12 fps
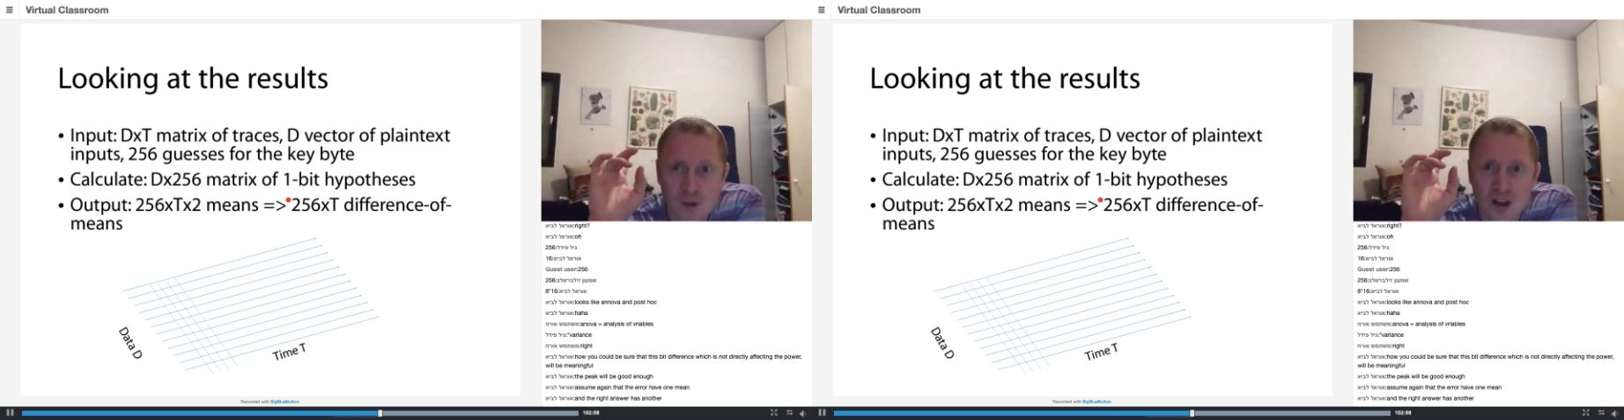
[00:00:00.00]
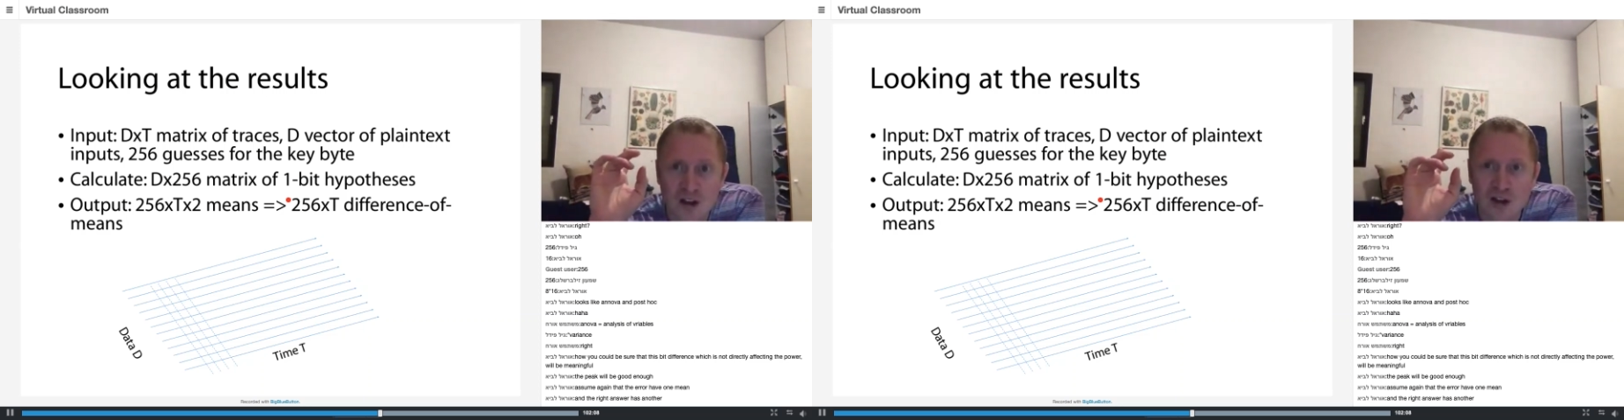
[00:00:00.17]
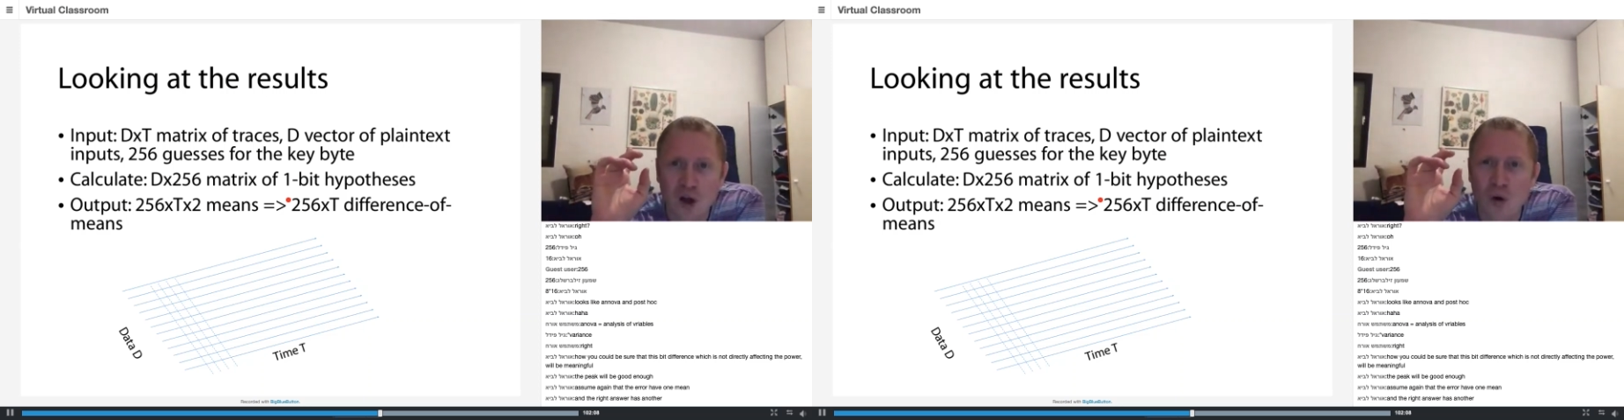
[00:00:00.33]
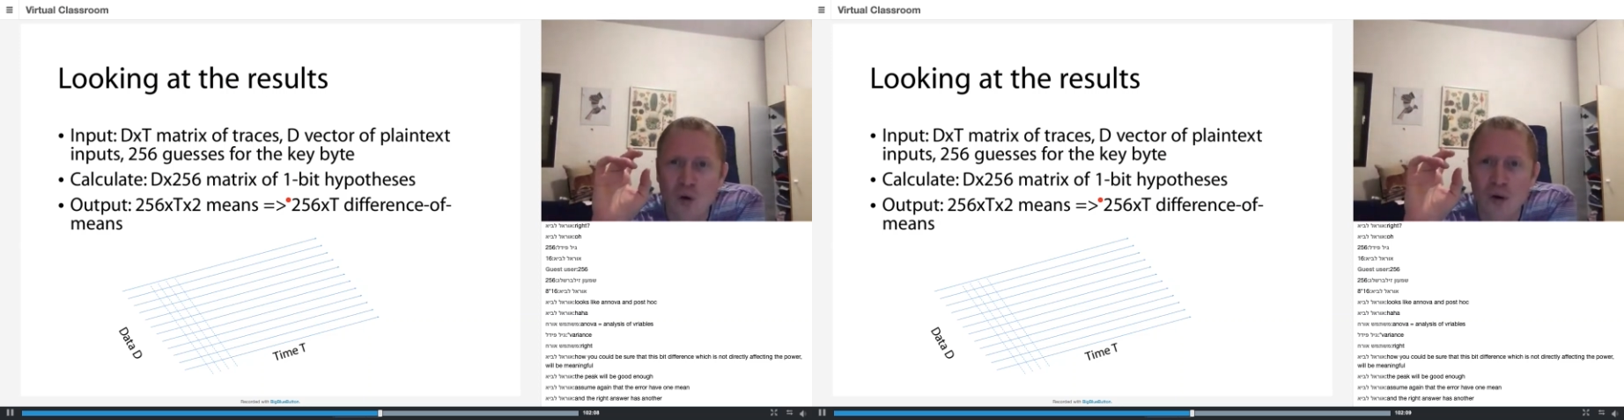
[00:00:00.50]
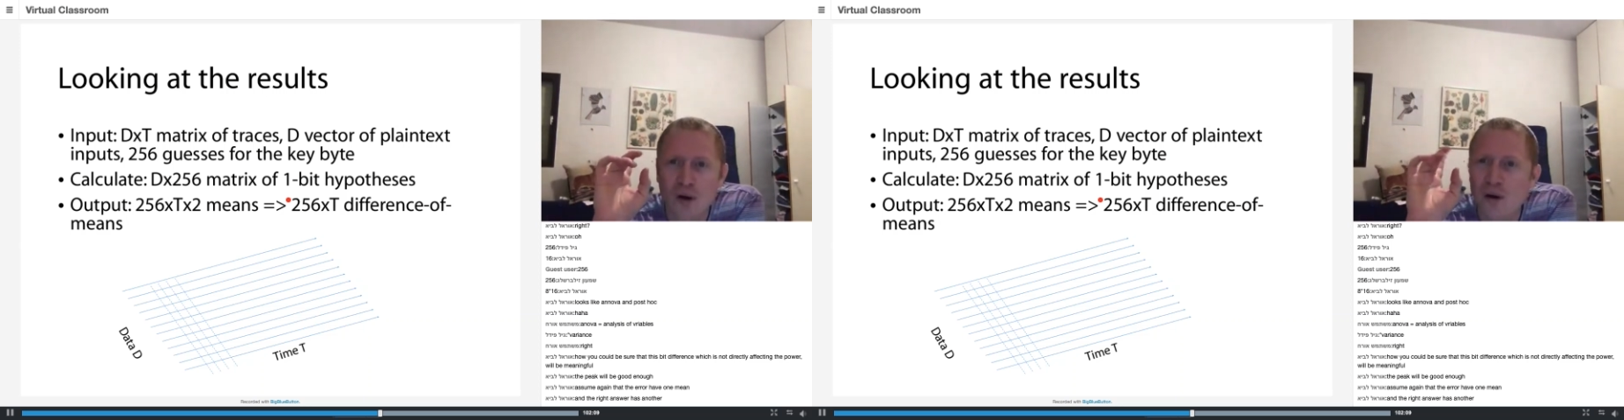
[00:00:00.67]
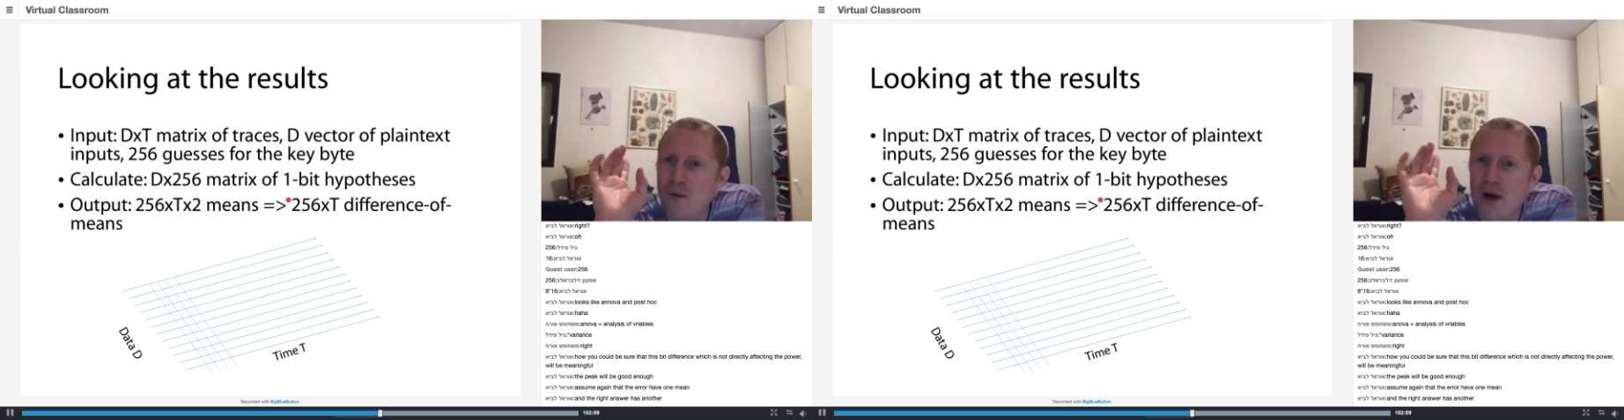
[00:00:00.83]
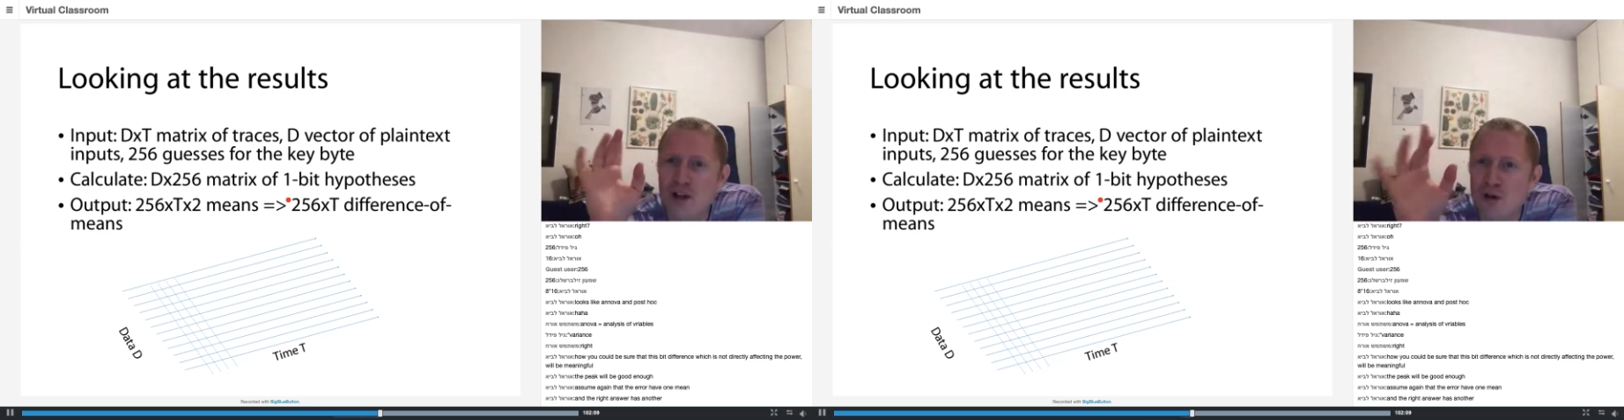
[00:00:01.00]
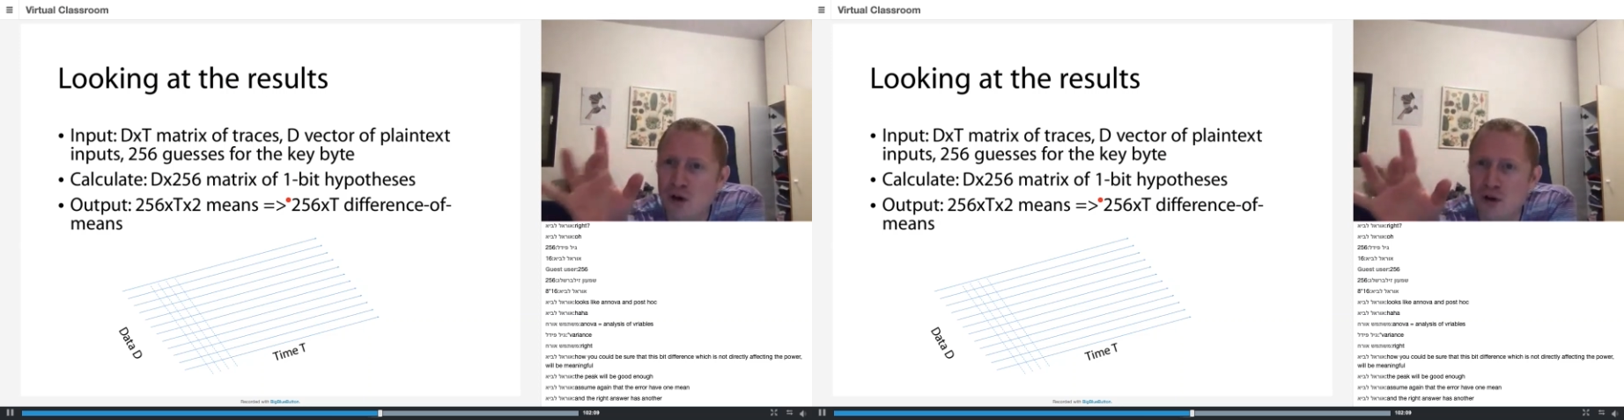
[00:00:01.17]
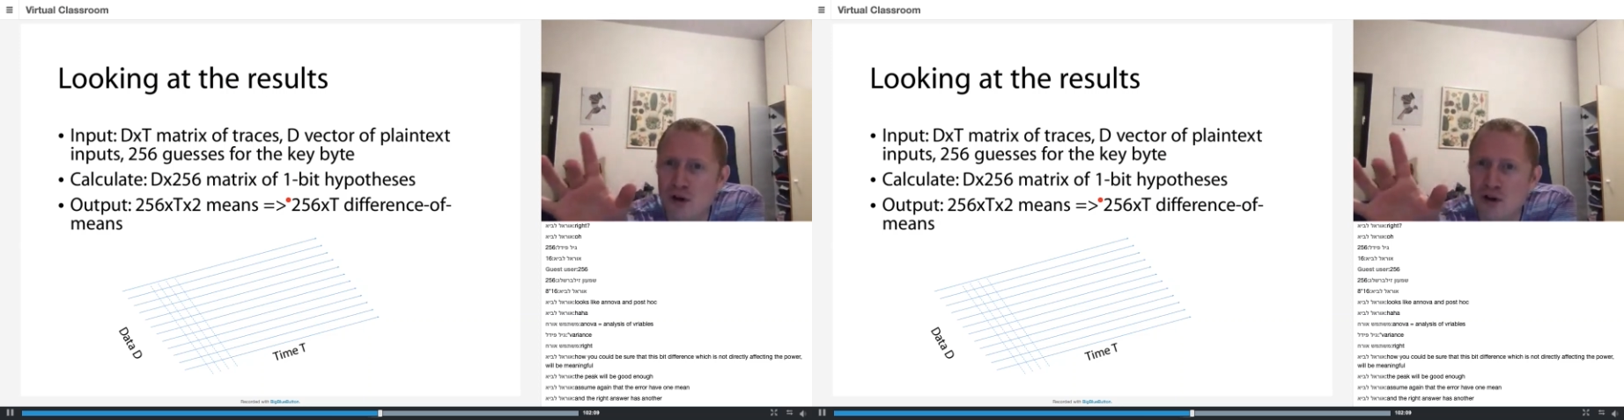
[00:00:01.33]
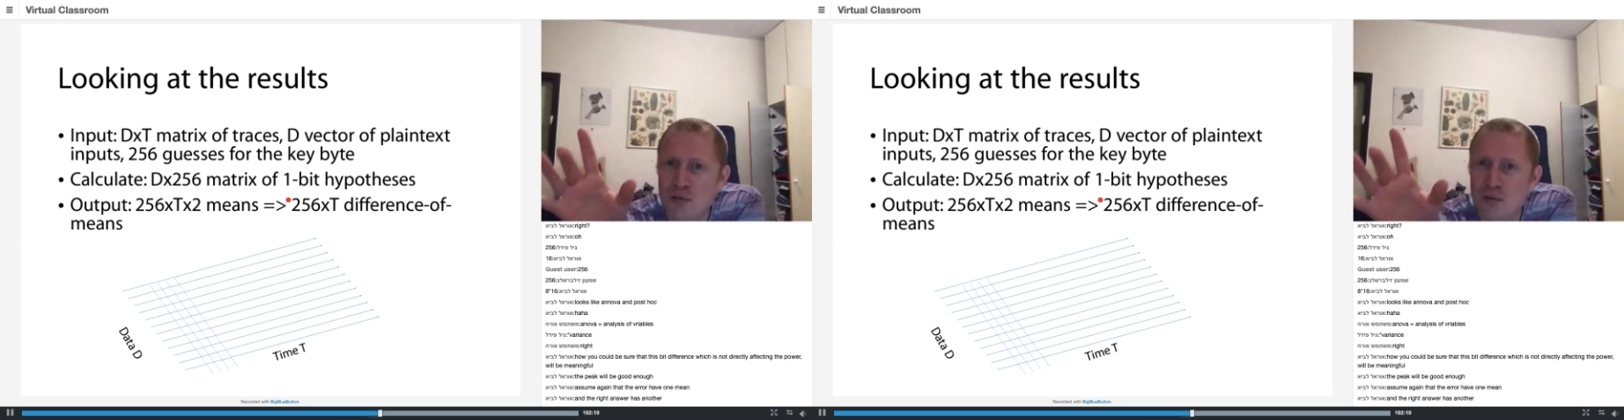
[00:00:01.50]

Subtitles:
So when you are going to